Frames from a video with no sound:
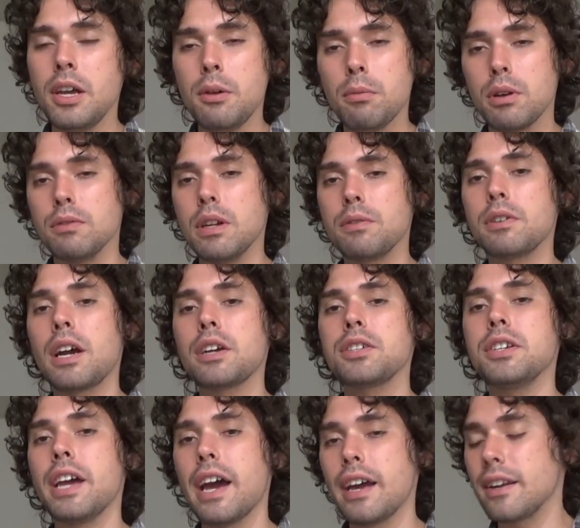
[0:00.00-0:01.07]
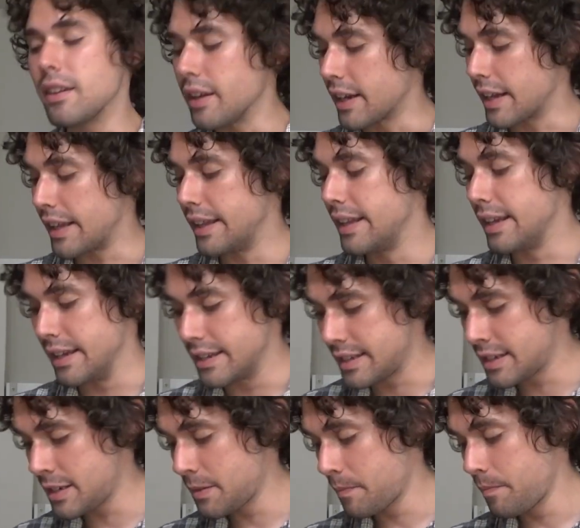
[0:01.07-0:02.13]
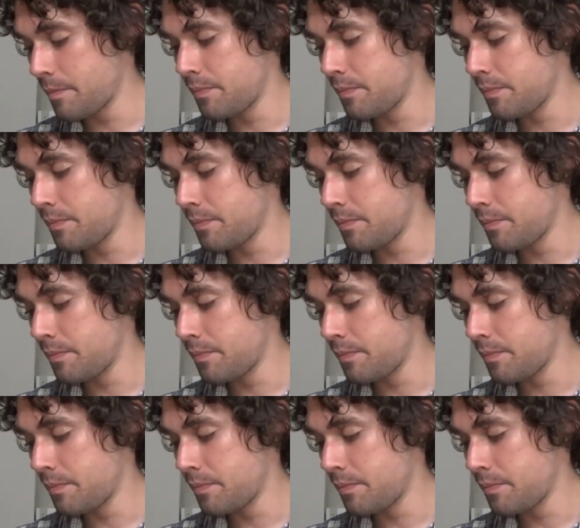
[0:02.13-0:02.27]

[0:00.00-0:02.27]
but I've never actually had it like this.